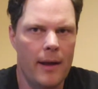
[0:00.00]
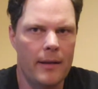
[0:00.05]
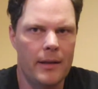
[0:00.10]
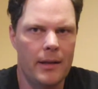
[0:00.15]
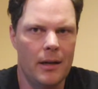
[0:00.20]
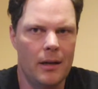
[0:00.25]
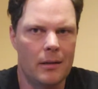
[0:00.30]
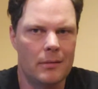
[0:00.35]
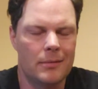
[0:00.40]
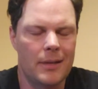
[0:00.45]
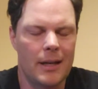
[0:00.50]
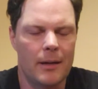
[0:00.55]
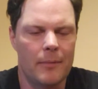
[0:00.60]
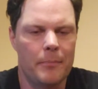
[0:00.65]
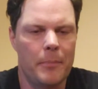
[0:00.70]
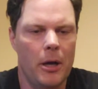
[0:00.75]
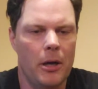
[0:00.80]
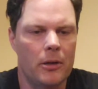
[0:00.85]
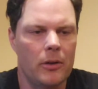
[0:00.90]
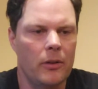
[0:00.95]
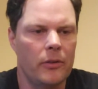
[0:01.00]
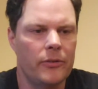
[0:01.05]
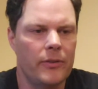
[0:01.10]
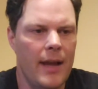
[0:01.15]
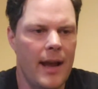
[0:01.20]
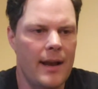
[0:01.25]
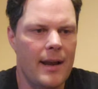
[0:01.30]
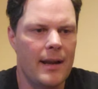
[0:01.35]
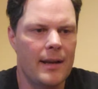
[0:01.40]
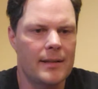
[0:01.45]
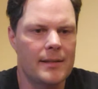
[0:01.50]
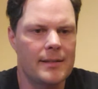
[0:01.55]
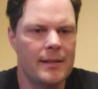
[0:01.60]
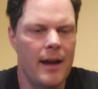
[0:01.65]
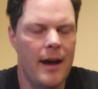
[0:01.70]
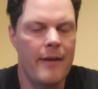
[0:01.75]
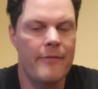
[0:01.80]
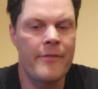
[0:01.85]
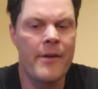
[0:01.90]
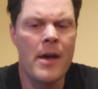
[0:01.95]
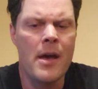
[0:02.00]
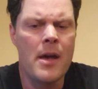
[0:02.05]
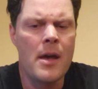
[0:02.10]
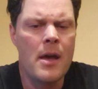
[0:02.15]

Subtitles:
you know, kind of puddles, that kind of stuff.